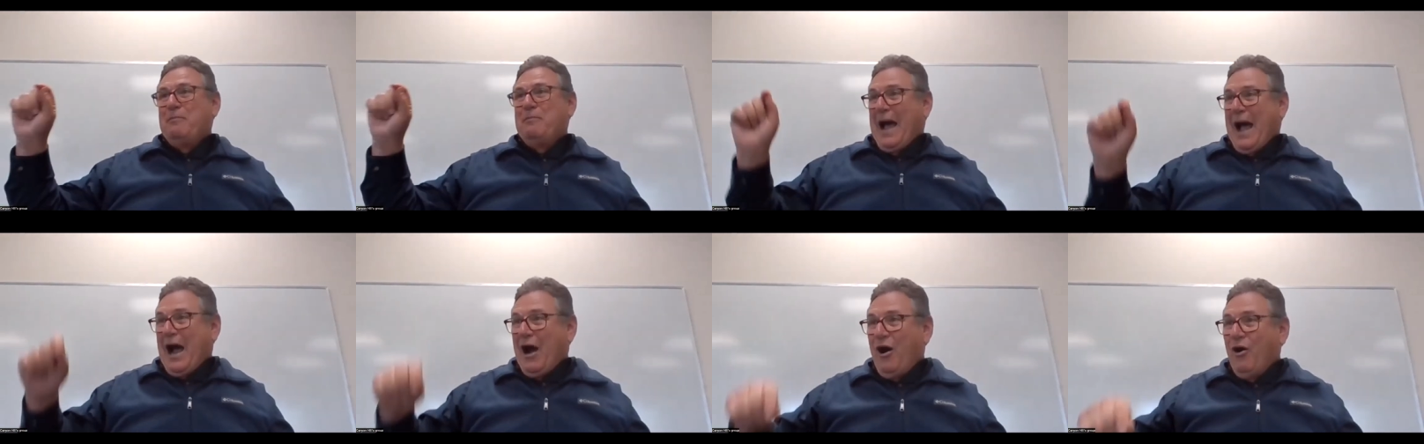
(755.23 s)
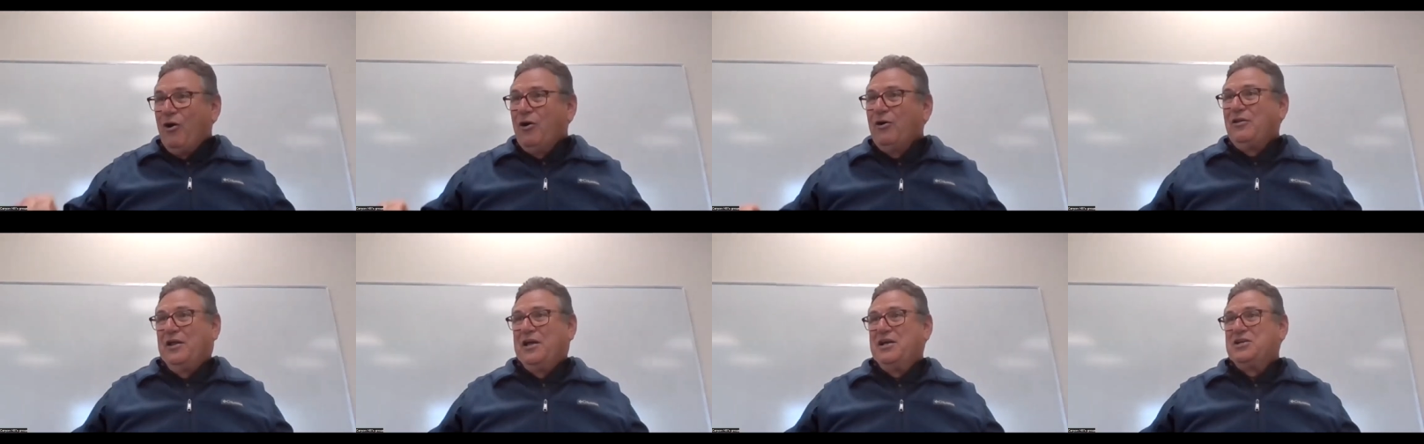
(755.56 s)

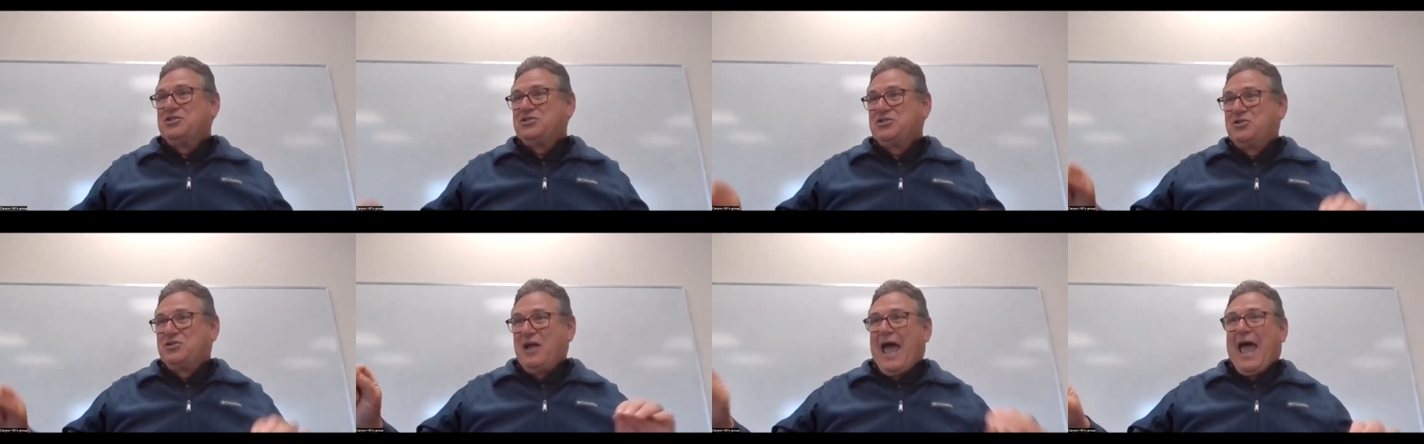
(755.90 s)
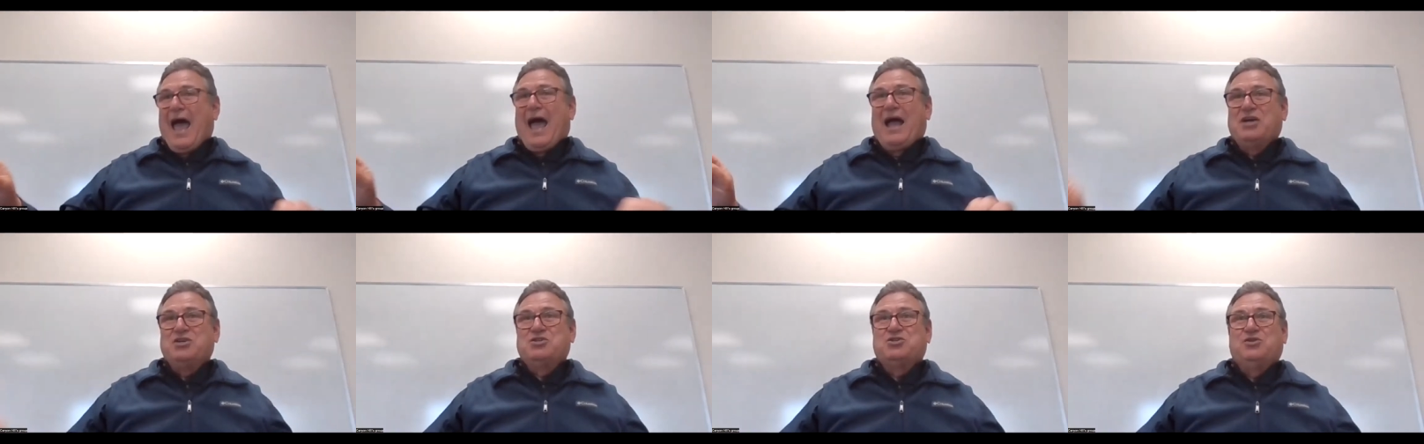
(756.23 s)
powerless to
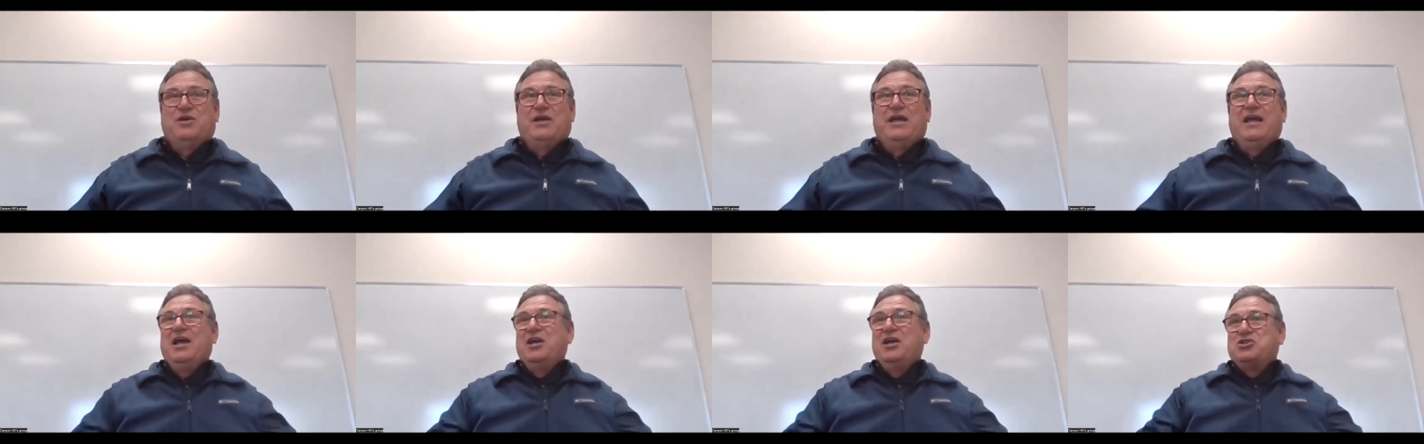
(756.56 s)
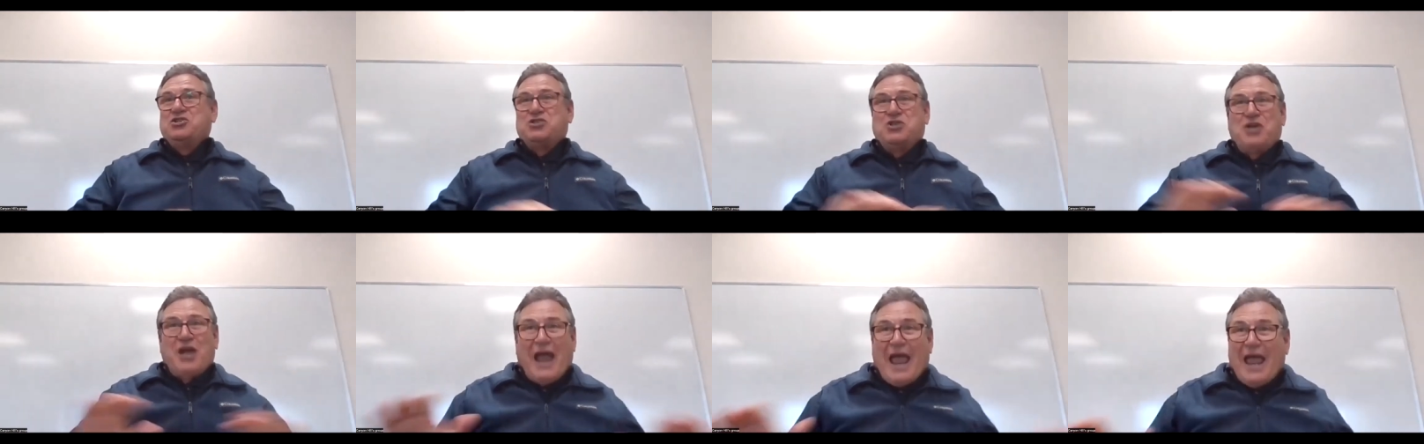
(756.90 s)
actually
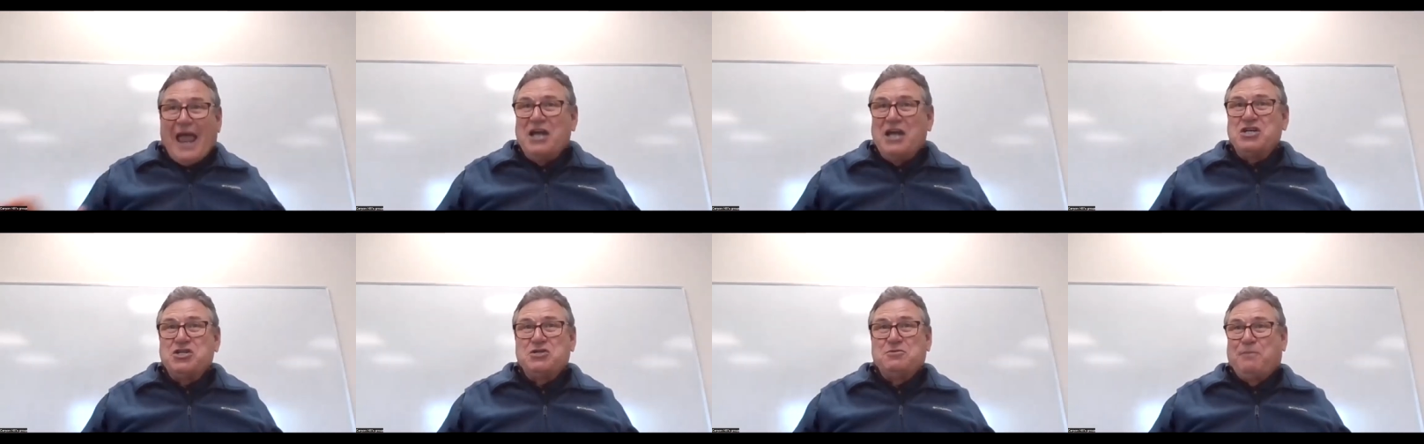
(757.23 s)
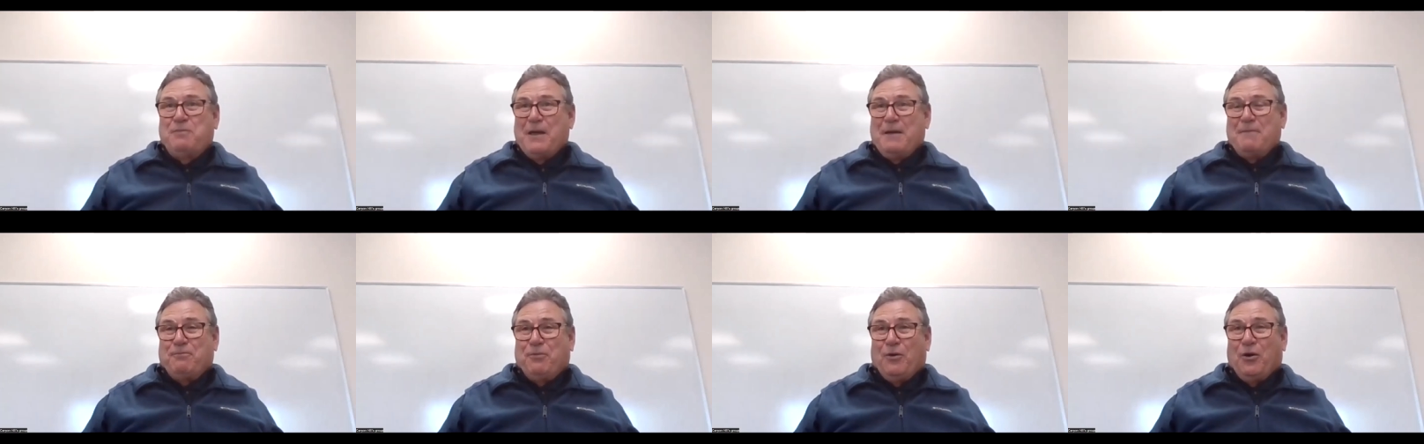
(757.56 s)
change
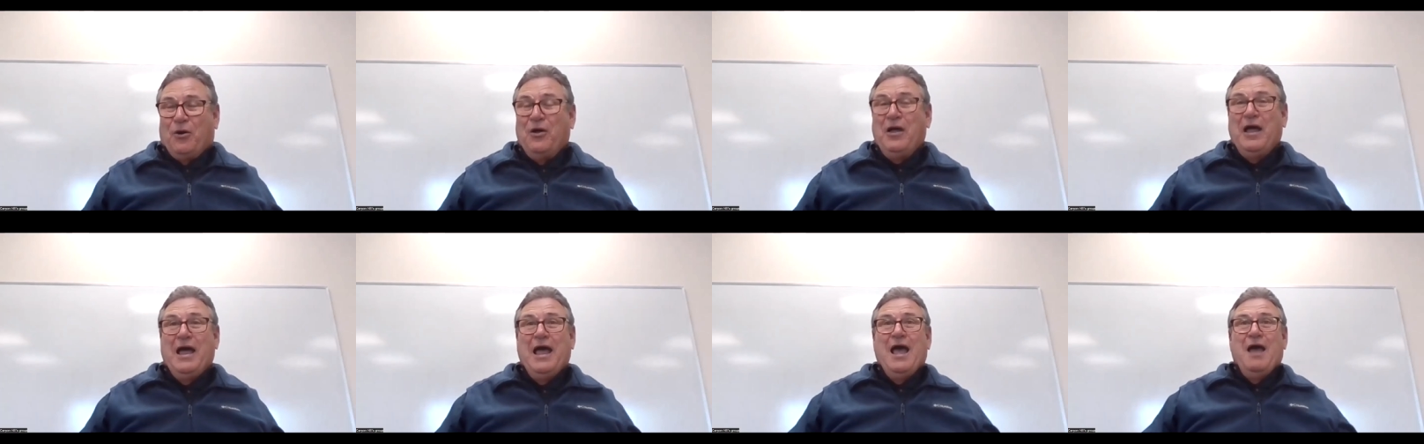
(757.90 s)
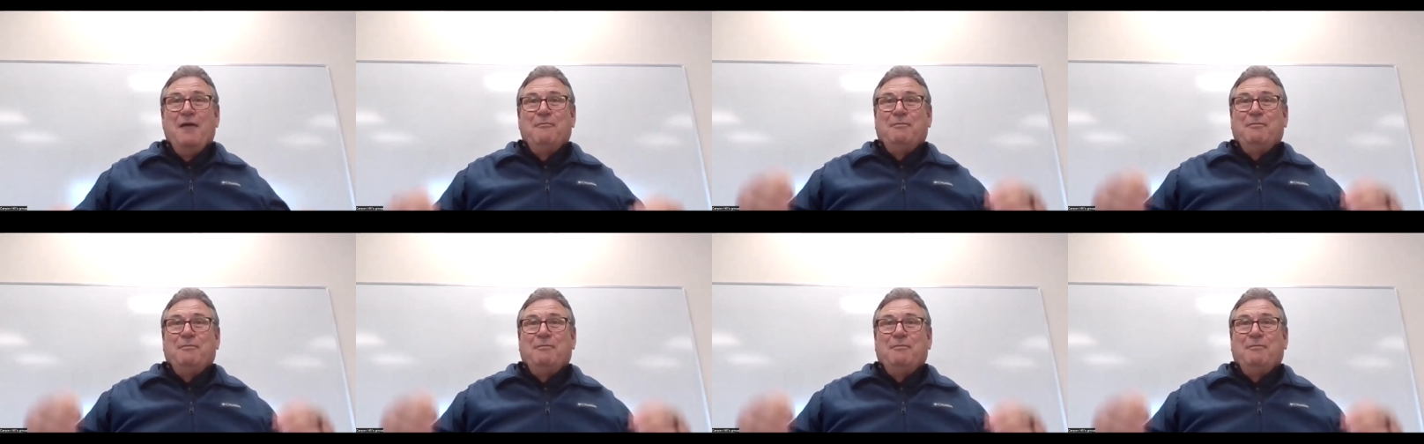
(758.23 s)
people